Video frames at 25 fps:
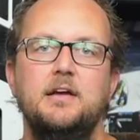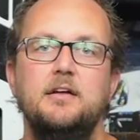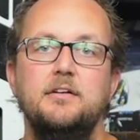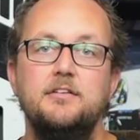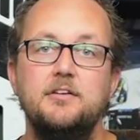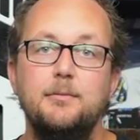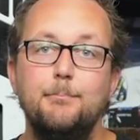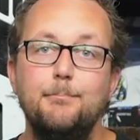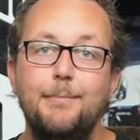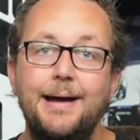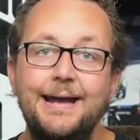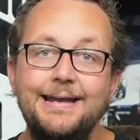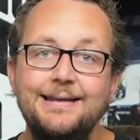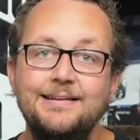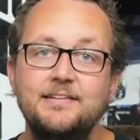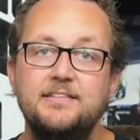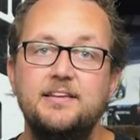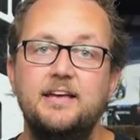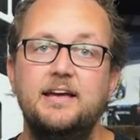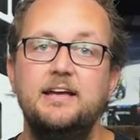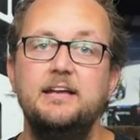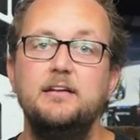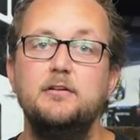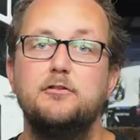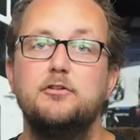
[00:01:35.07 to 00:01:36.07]
to
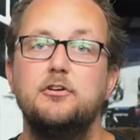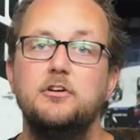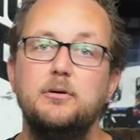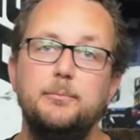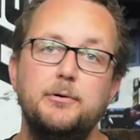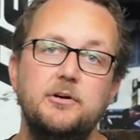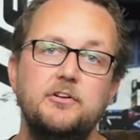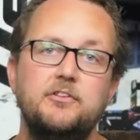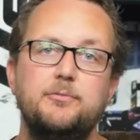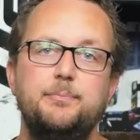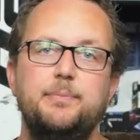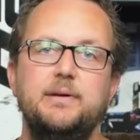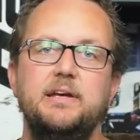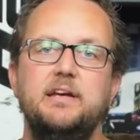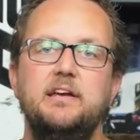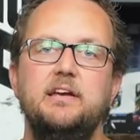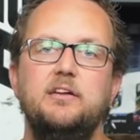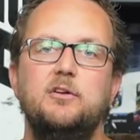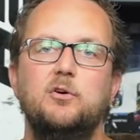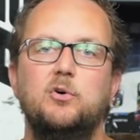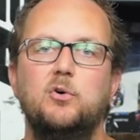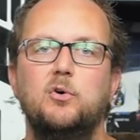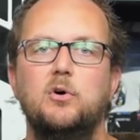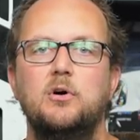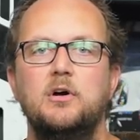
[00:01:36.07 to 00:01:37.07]
maintain turbo
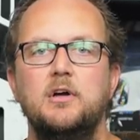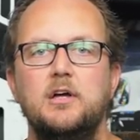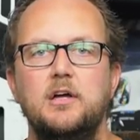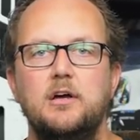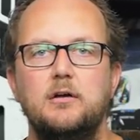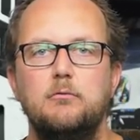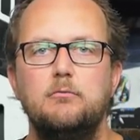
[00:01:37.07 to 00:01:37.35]
speed or